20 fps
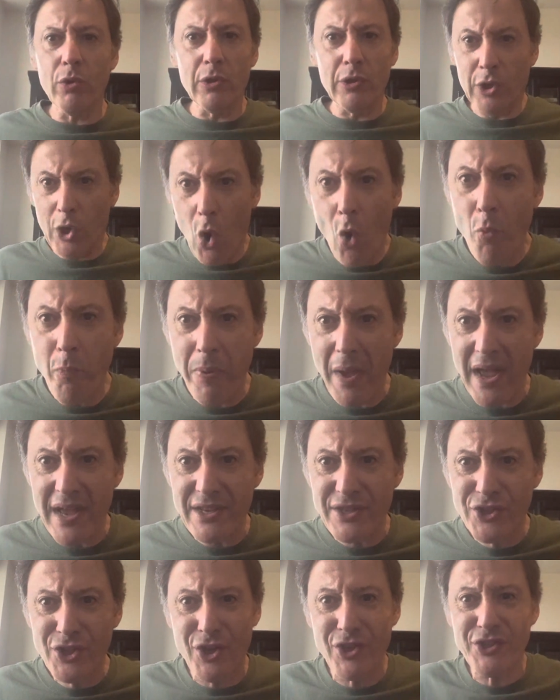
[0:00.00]

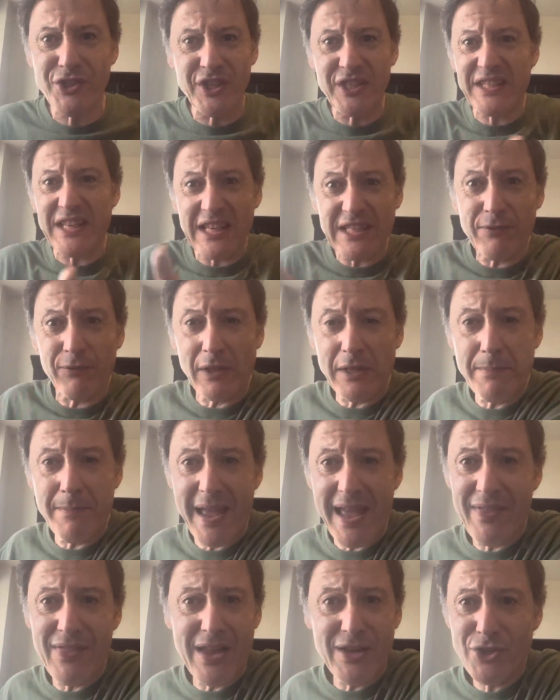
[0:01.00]
Lopez could successfully
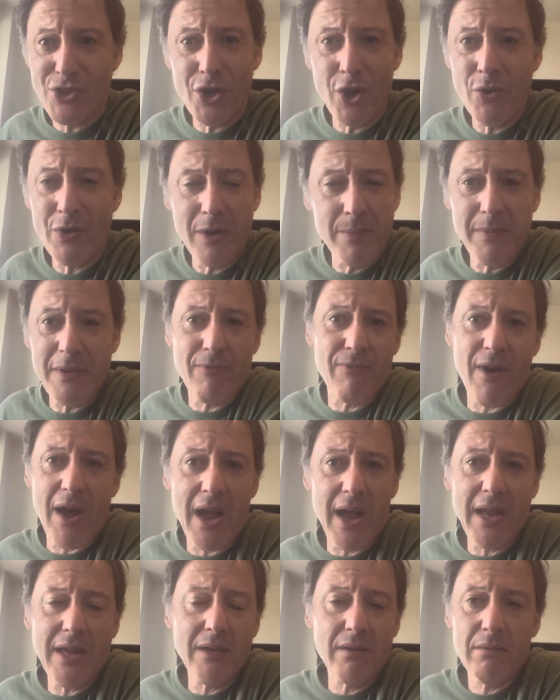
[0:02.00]
man that show, and it'd be
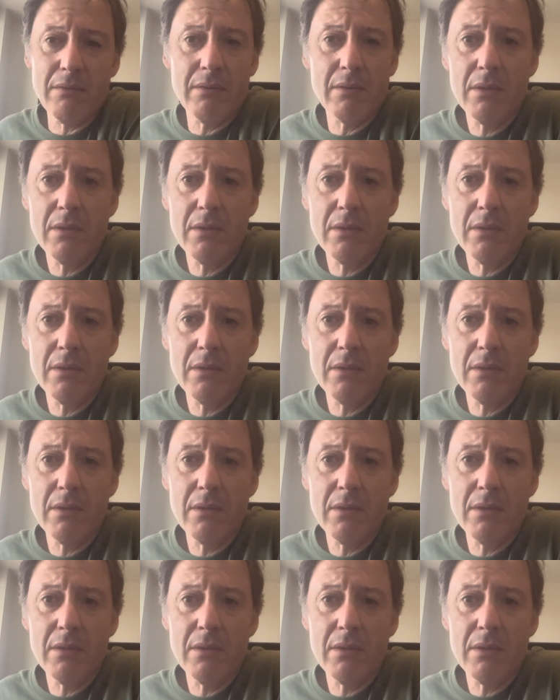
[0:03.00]
fine.